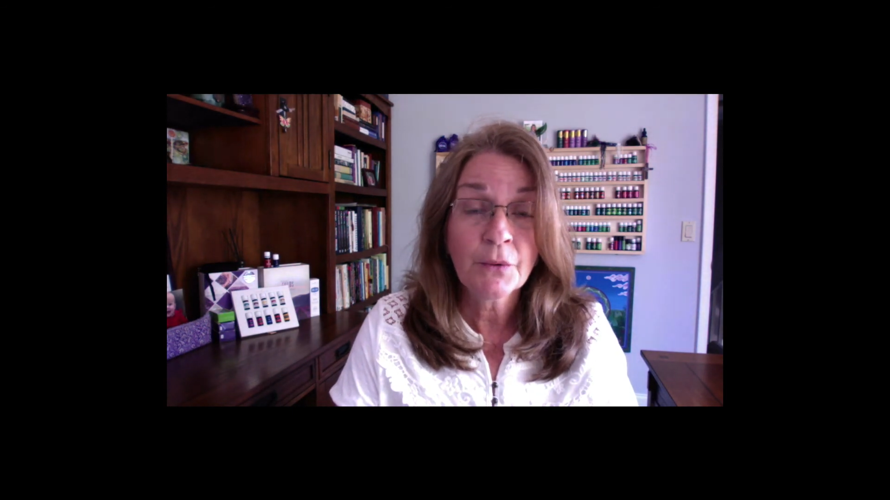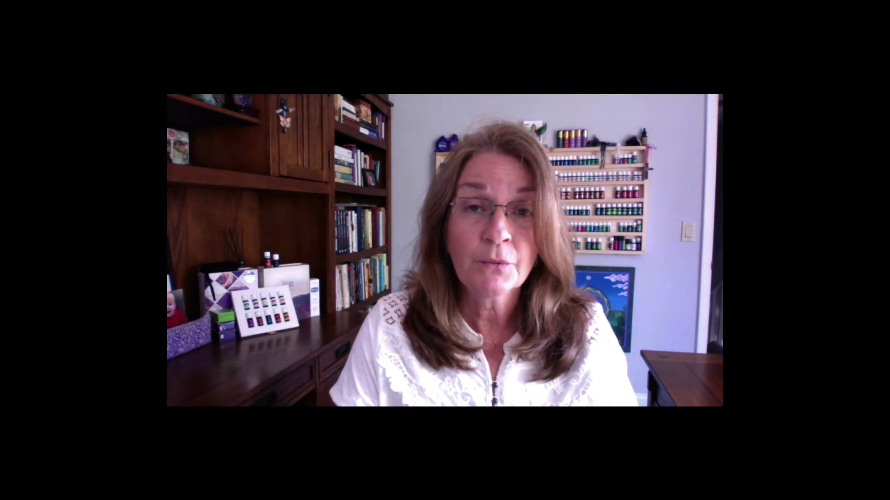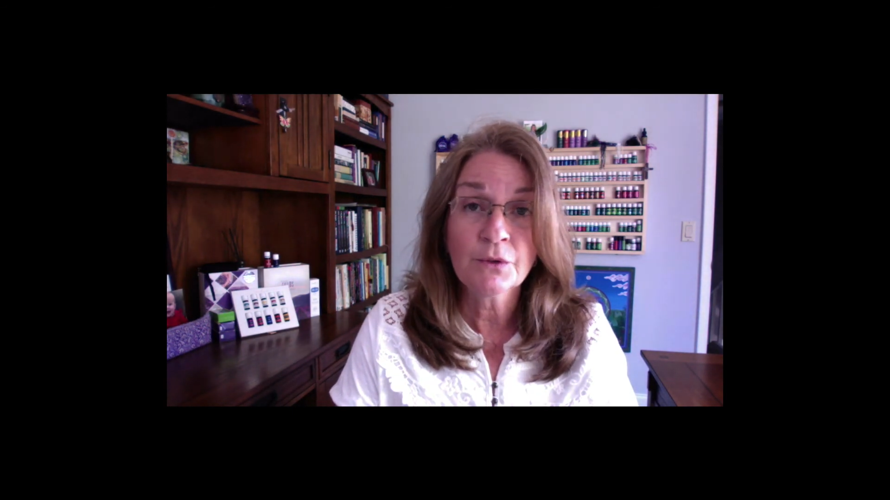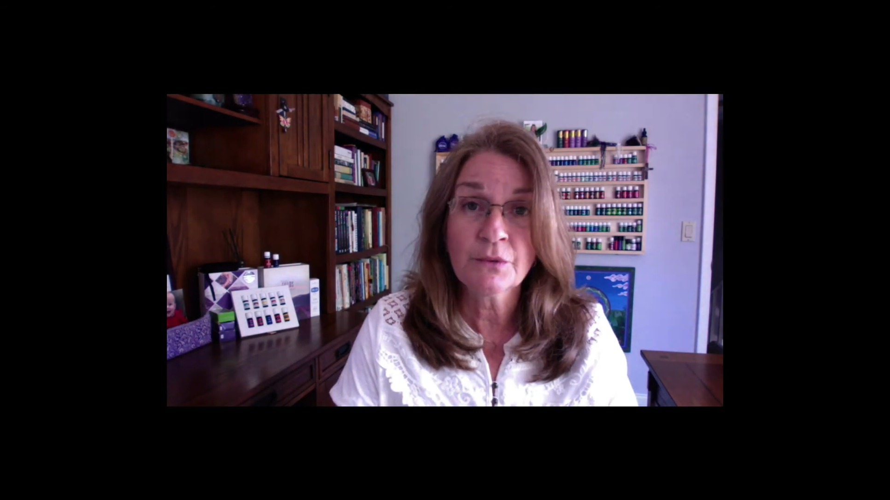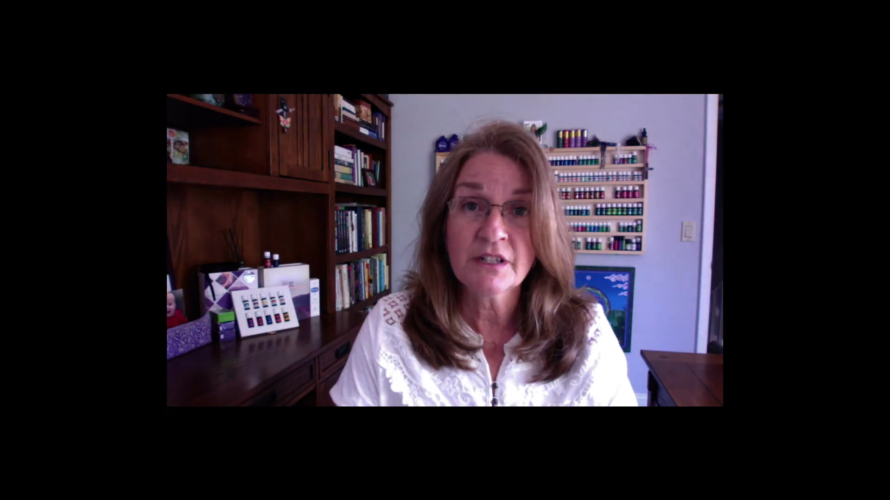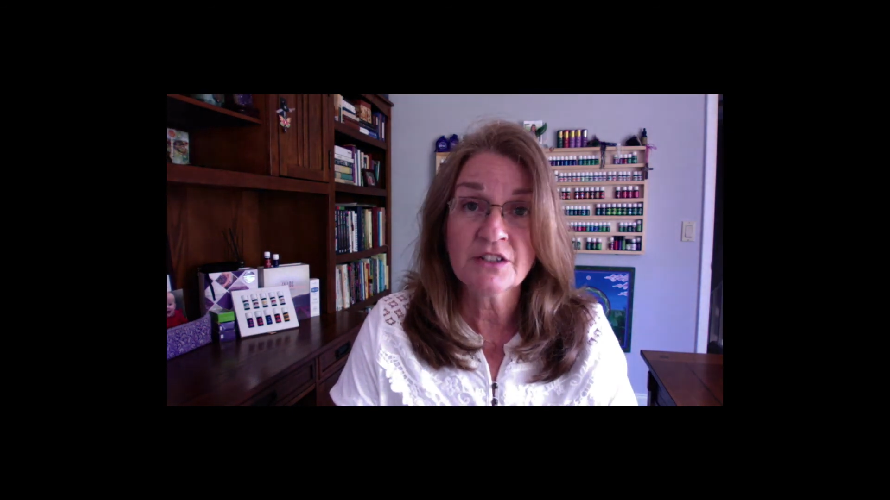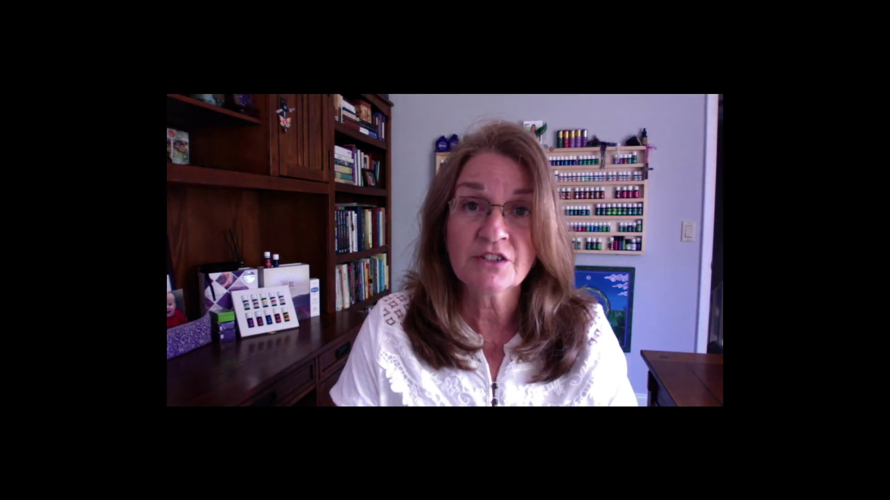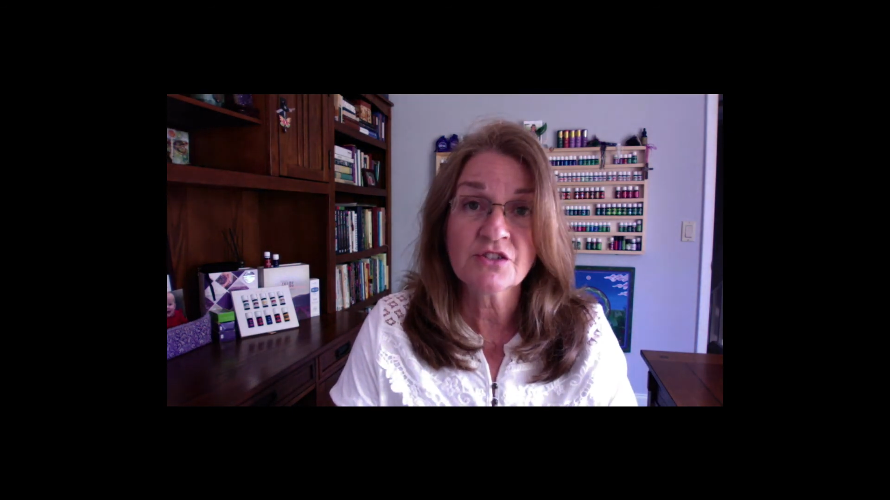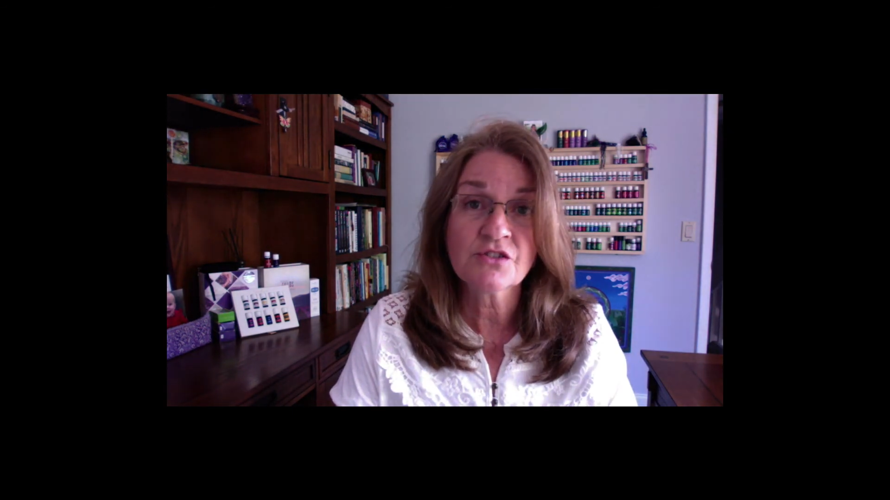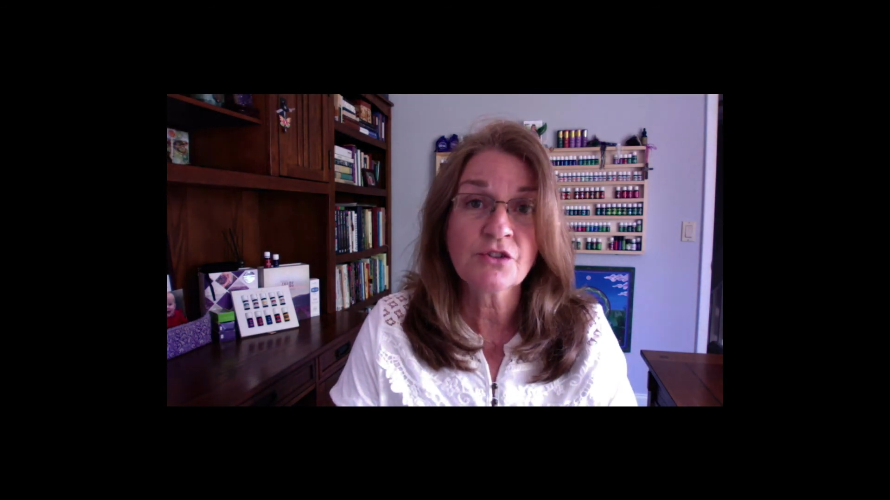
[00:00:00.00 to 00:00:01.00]
will
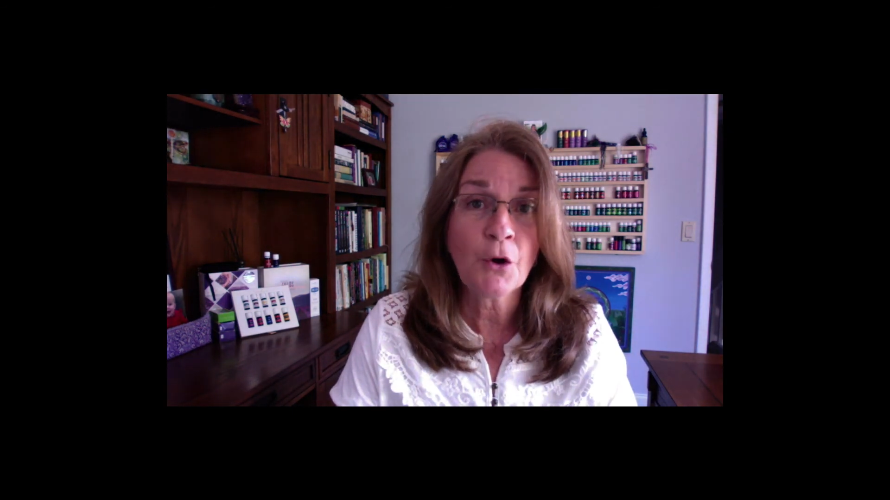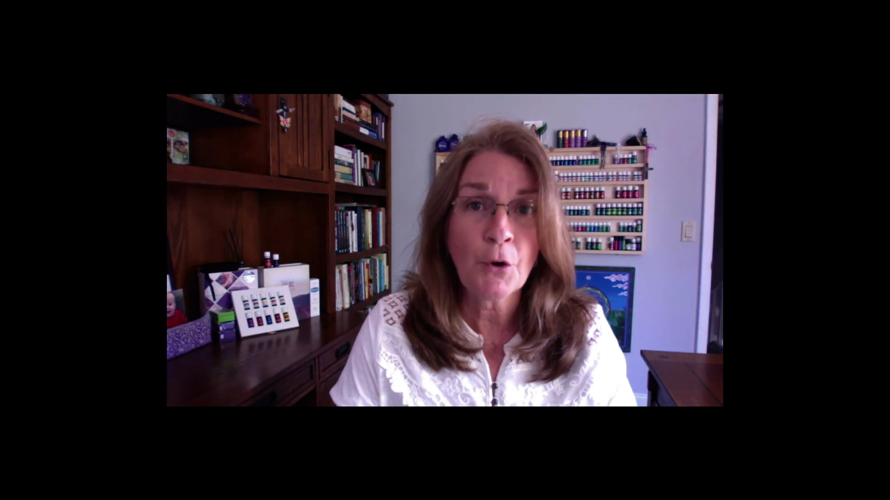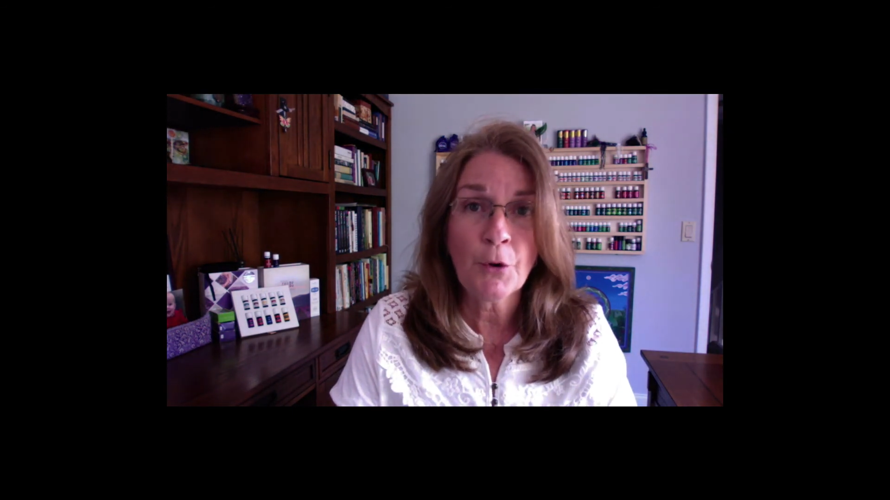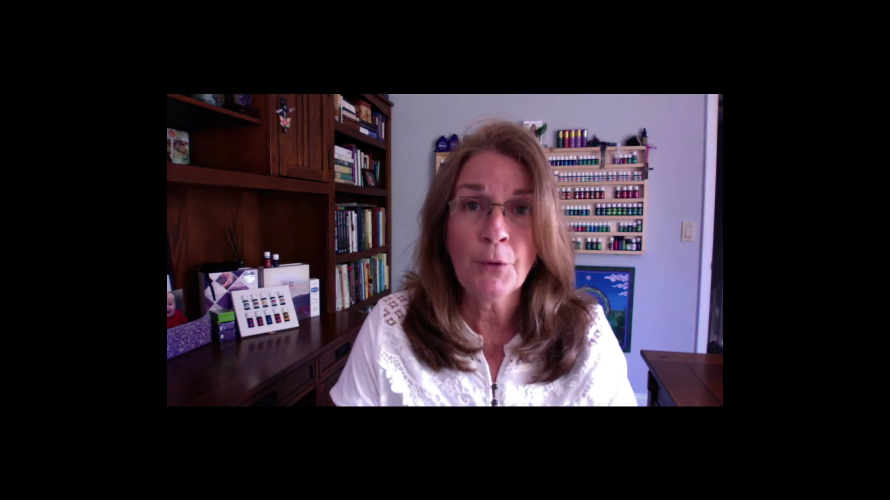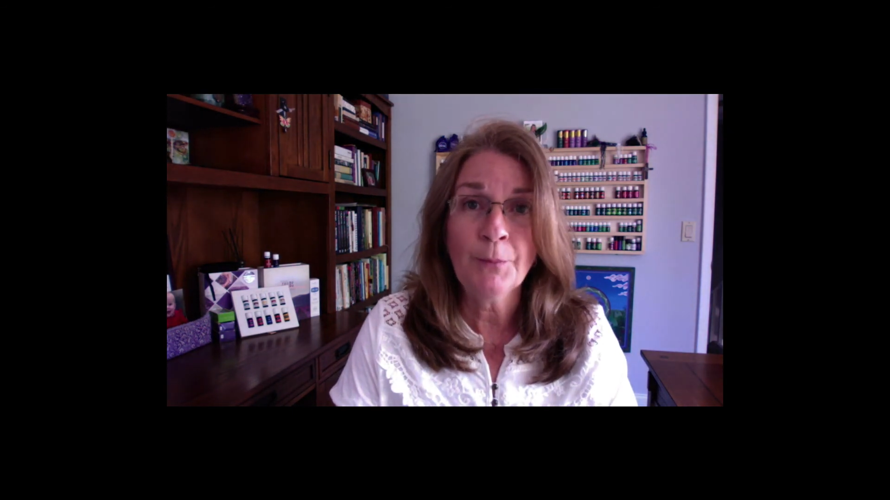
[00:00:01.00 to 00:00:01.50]
reach so